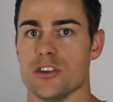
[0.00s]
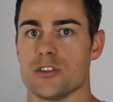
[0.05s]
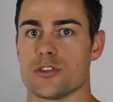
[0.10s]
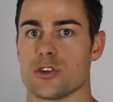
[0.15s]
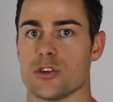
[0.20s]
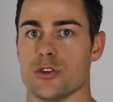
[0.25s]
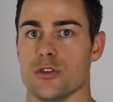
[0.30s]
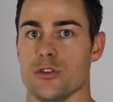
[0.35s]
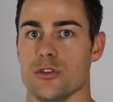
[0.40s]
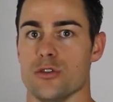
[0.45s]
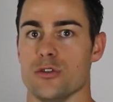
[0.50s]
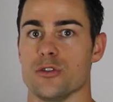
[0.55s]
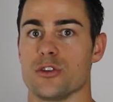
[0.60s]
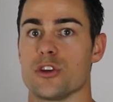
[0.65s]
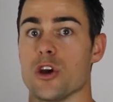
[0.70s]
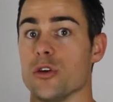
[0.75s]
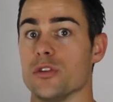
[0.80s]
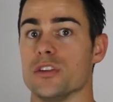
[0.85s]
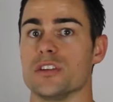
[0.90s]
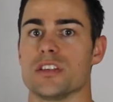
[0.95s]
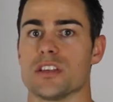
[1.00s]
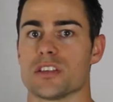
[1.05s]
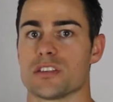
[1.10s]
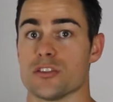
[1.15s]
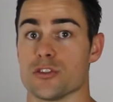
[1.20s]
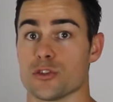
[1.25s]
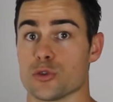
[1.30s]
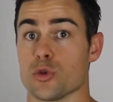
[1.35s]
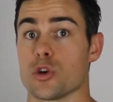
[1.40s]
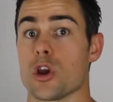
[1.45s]
to go the
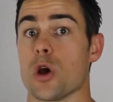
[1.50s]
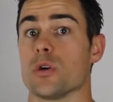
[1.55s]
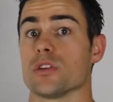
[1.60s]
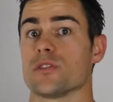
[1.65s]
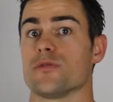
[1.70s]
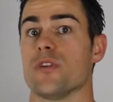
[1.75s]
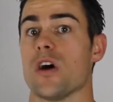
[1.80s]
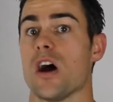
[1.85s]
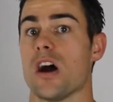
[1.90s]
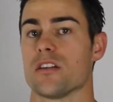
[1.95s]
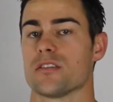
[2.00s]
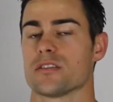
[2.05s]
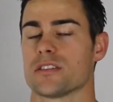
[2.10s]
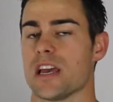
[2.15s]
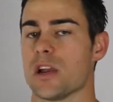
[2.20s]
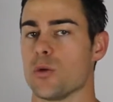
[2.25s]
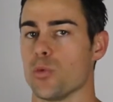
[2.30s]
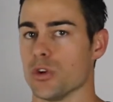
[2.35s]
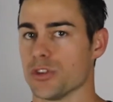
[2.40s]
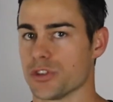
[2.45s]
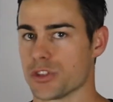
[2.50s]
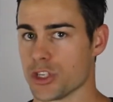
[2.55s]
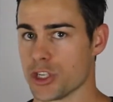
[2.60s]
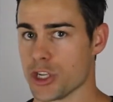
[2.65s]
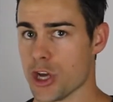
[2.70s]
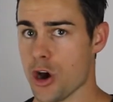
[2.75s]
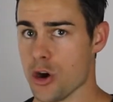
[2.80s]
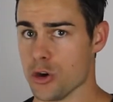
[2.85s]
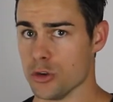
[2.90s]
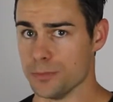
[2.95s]
distance or go as far as they want to
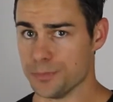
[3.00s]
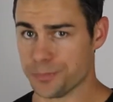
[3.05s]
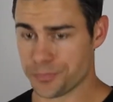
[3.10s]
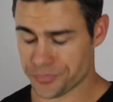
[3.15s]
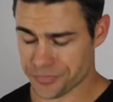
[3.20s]
go.